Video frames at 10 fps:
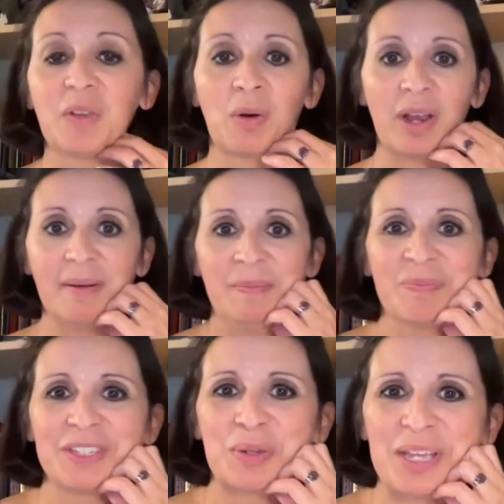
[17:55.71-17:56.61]
Okay,
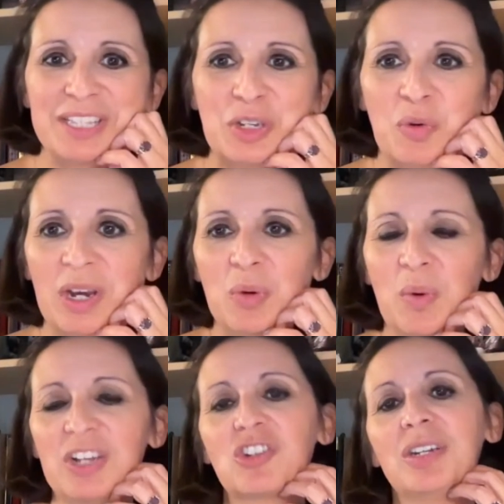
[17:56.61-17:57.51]
so that's a great
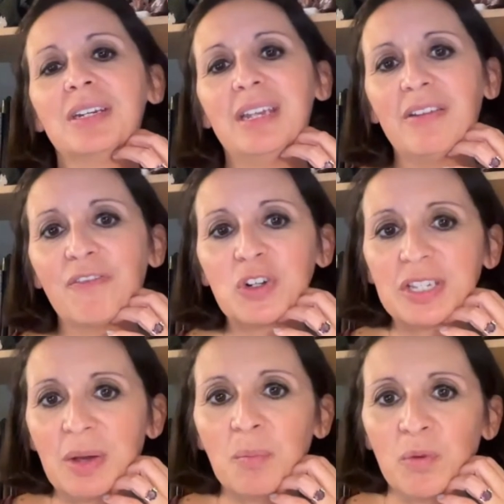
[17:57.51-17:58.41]
question. If for
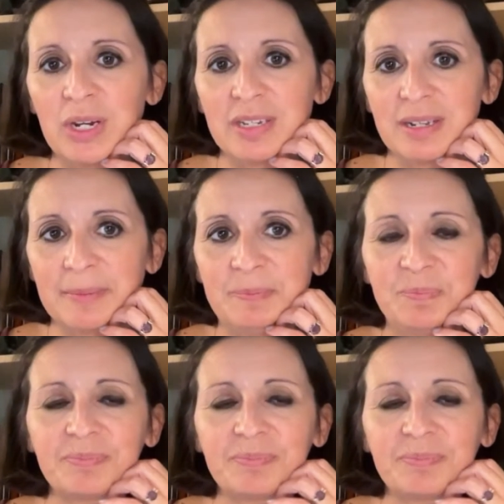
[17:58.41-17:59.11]
some reason